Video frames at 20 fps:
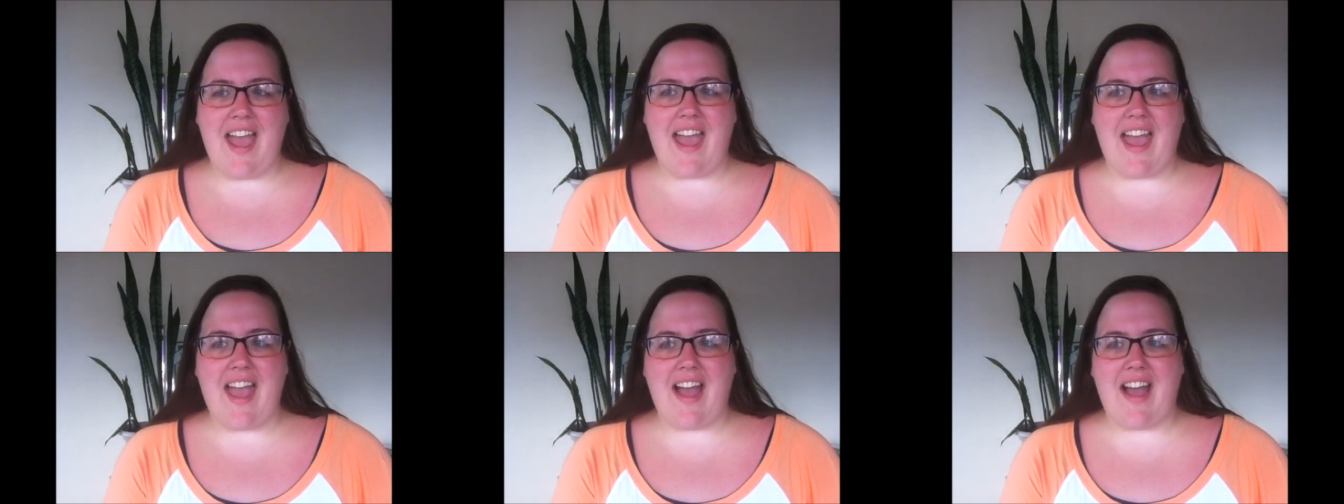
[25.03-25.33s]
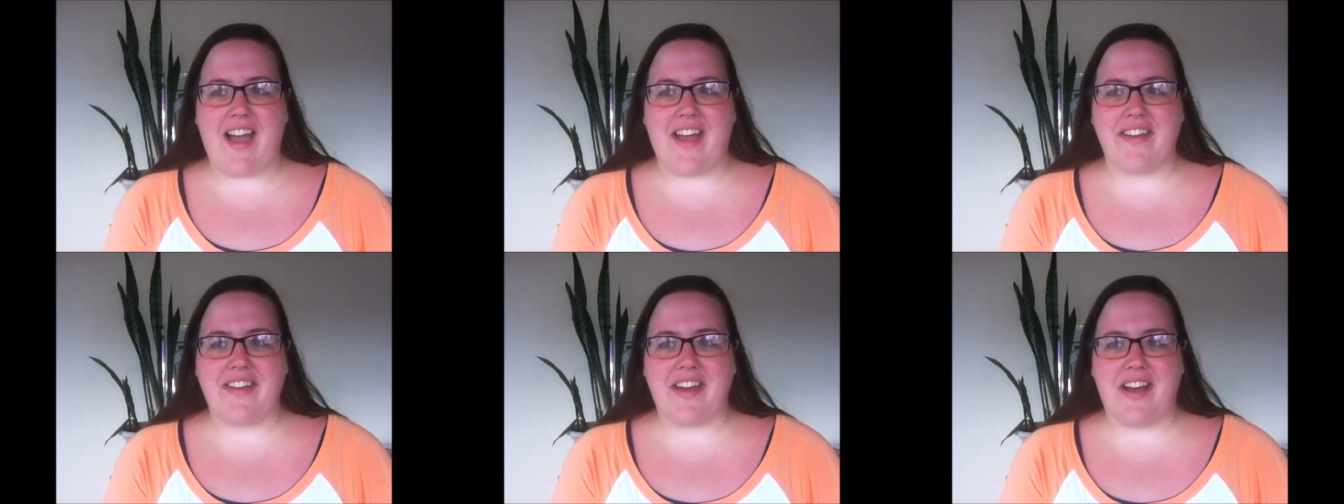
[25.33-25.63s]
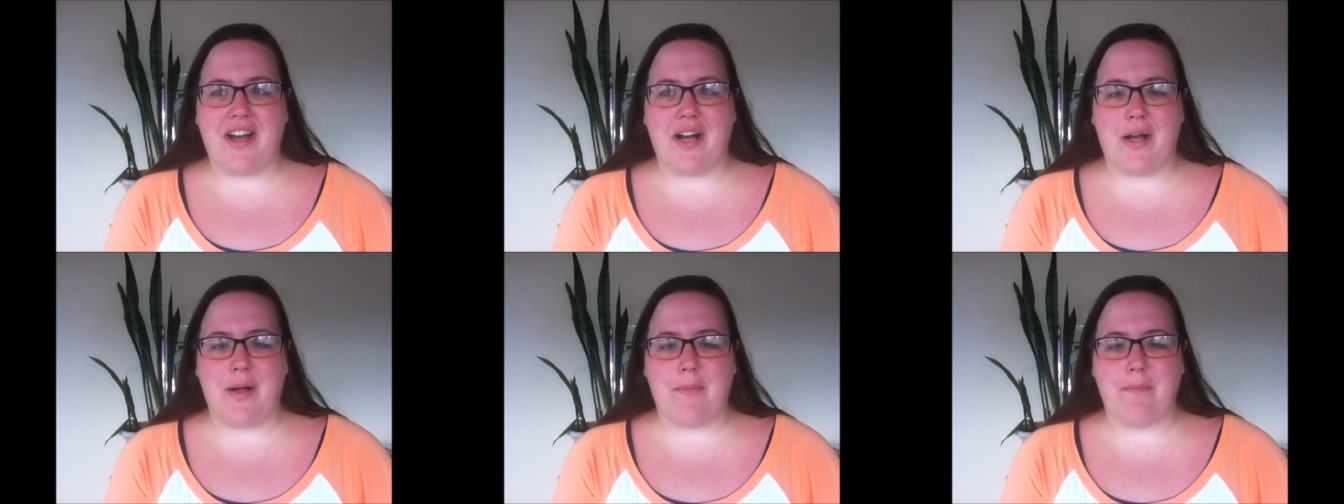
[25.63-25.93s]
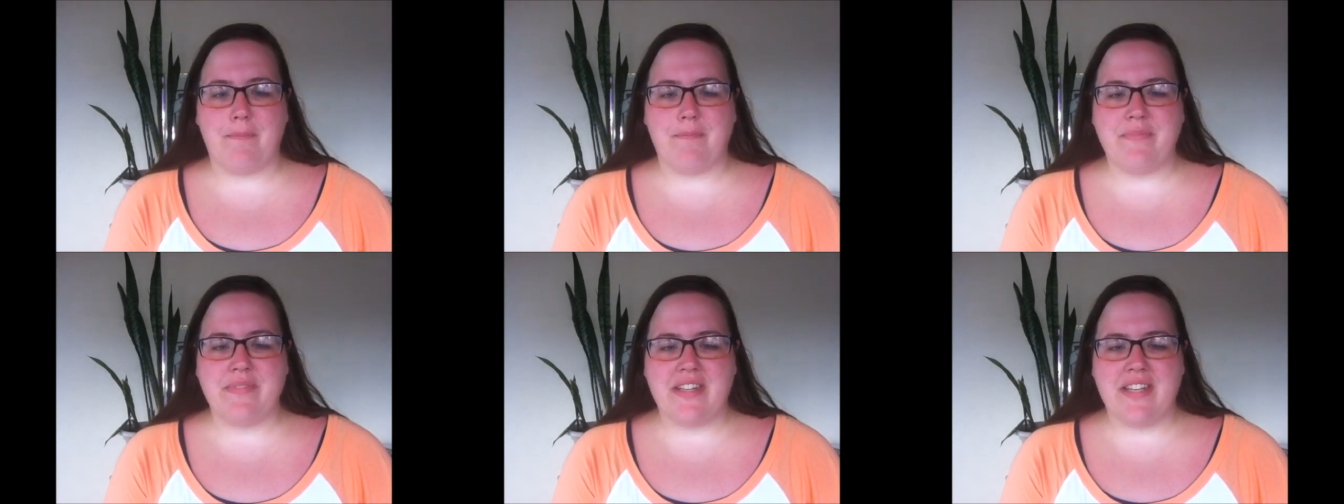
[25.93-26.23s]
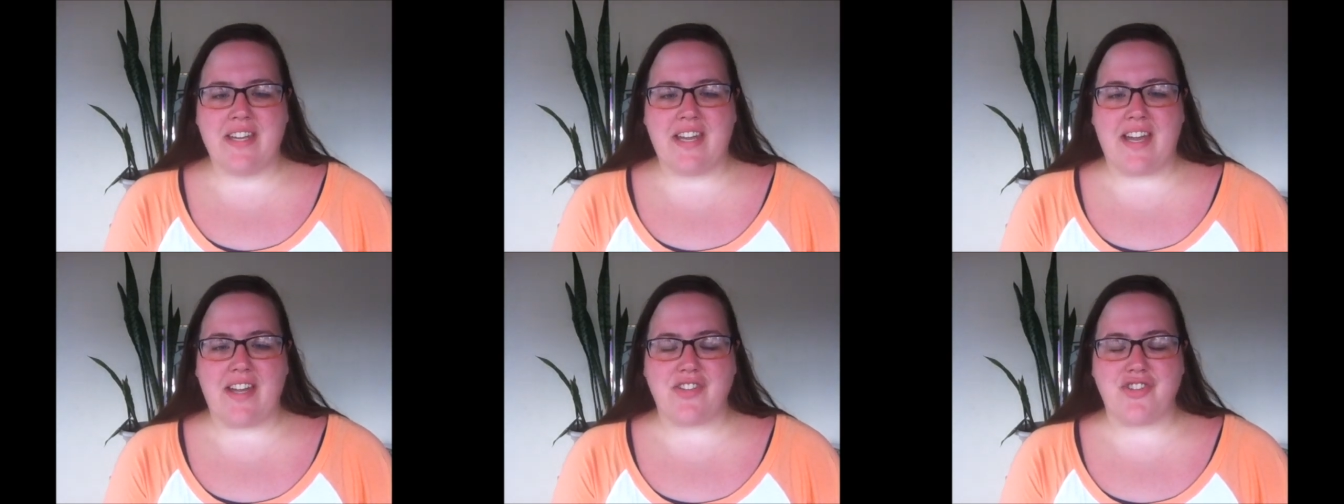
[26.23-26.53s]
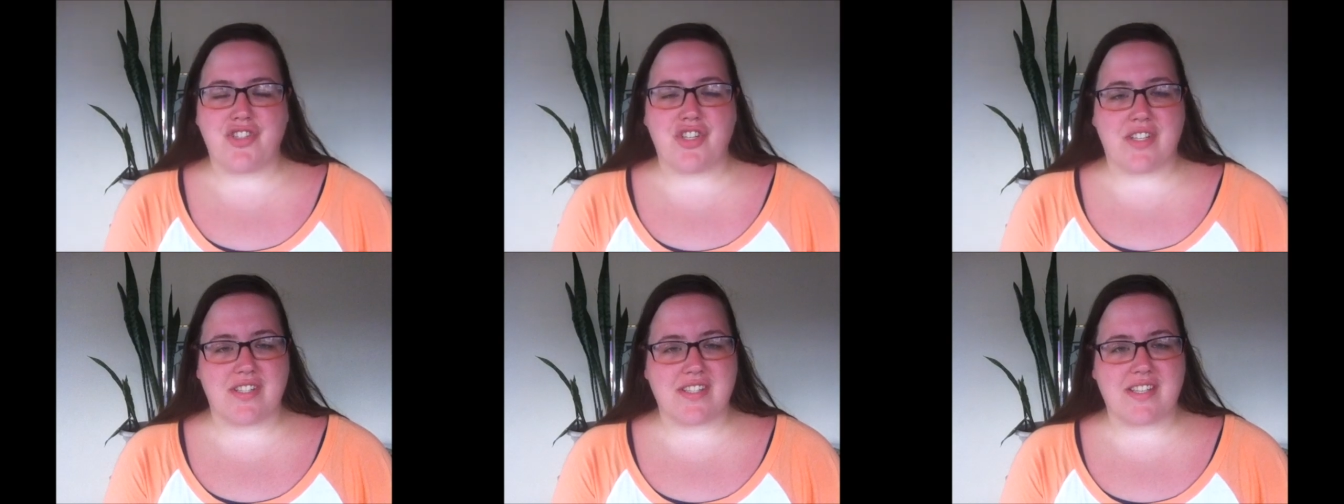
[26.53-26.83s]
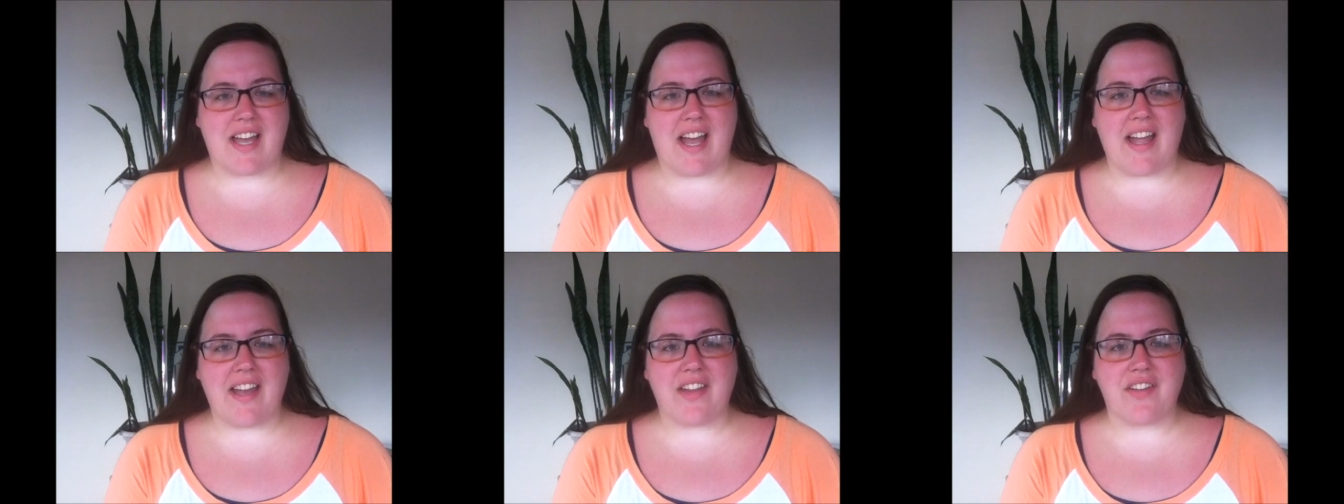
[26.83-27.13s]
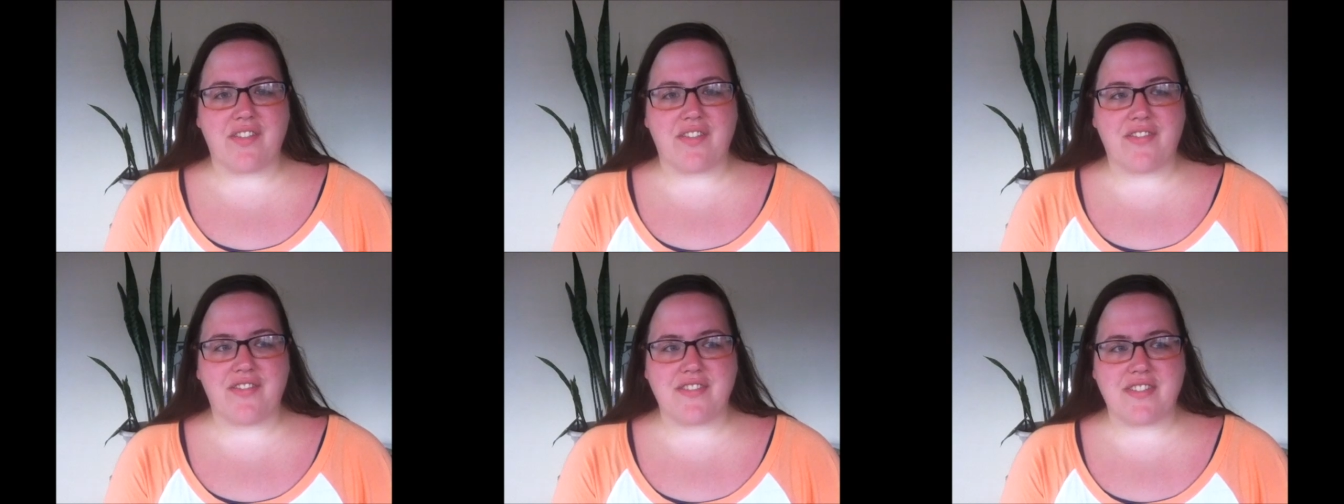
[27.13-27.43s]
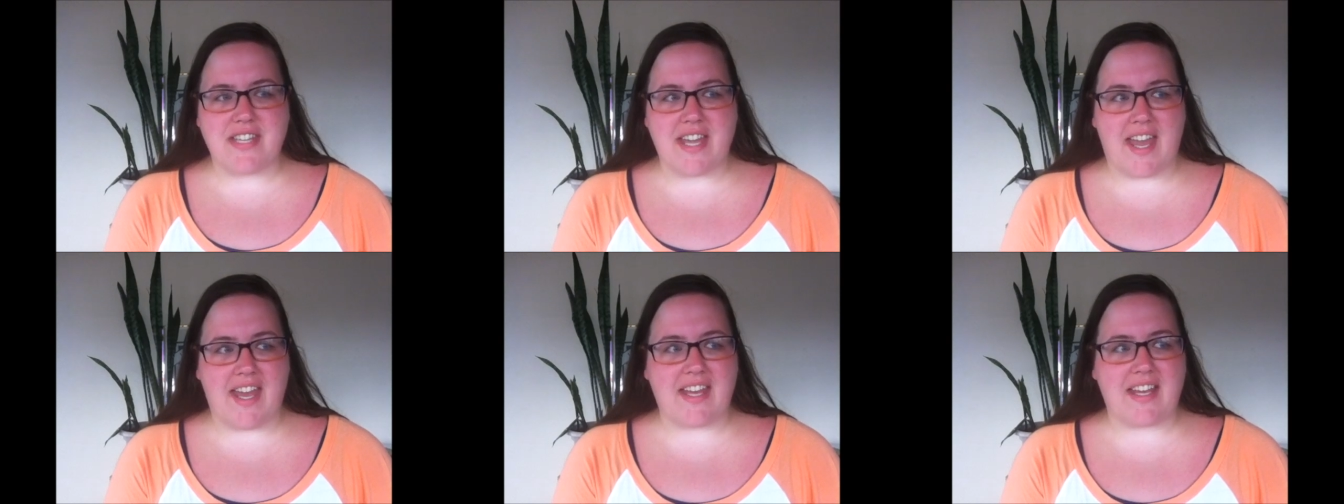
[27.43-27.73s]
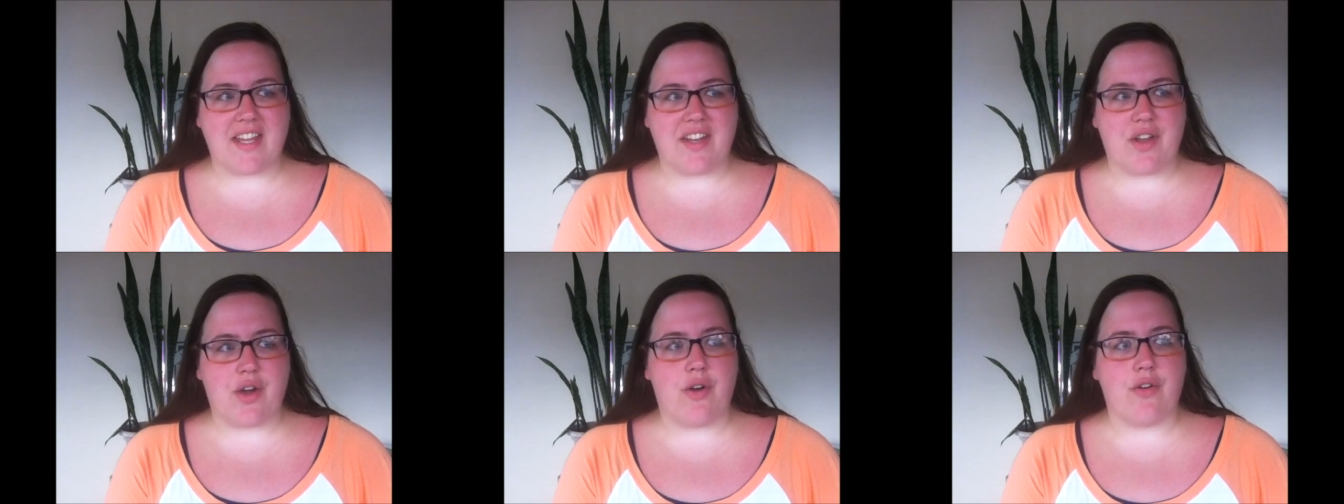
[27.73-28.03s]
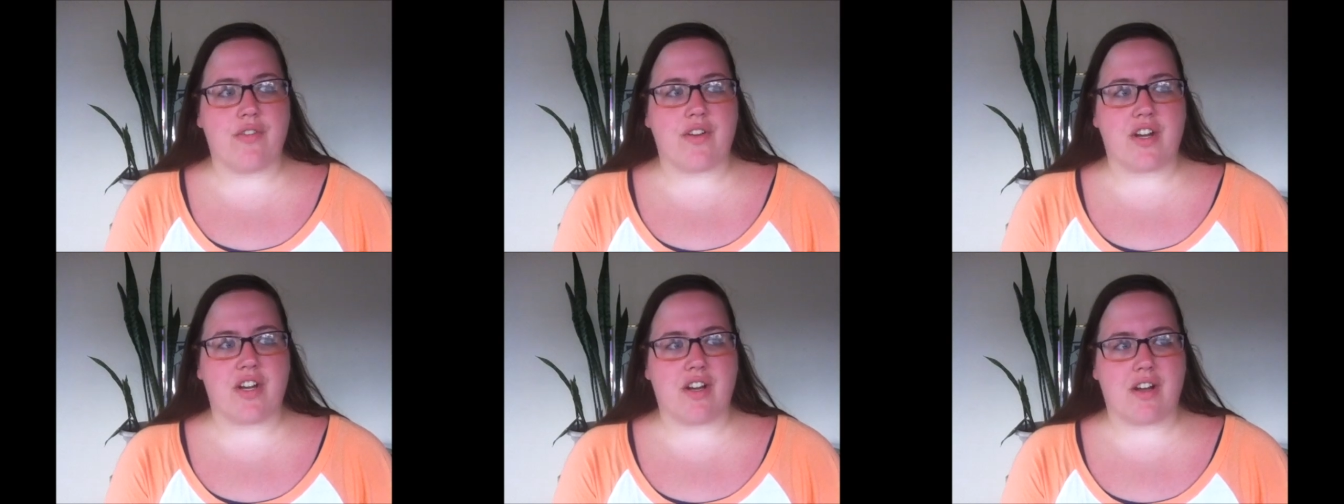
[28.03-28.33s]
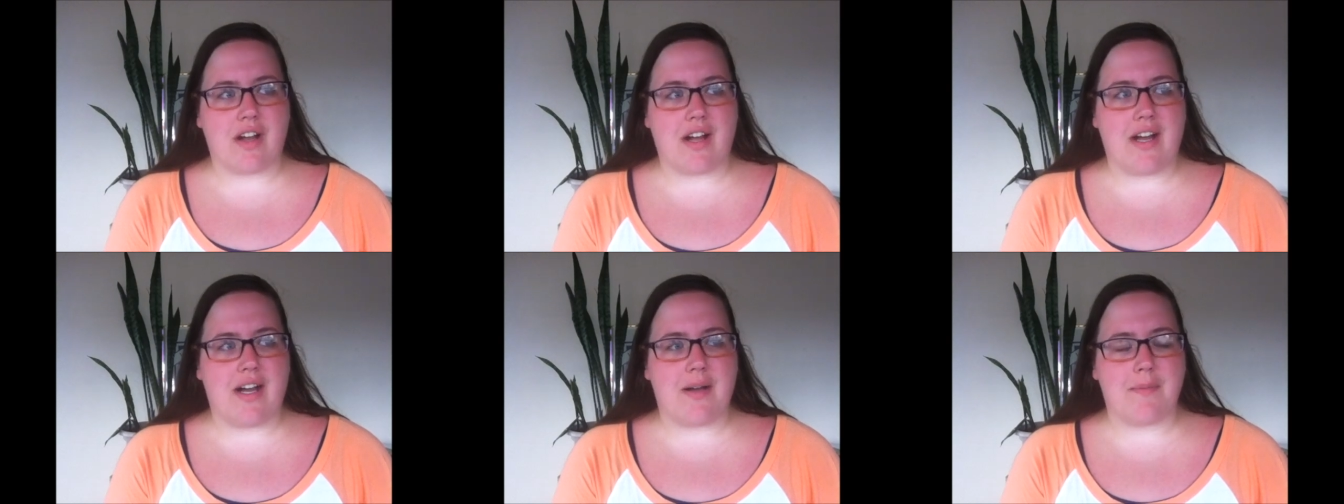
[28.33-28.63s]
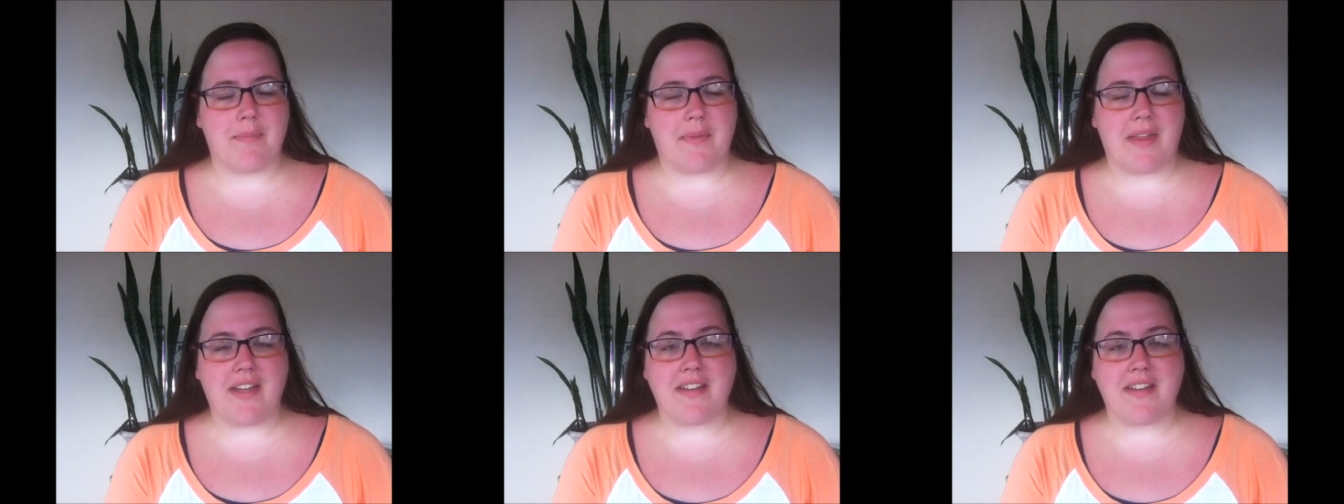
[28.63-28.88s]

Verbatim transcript: And um, had just kind of taken over, um,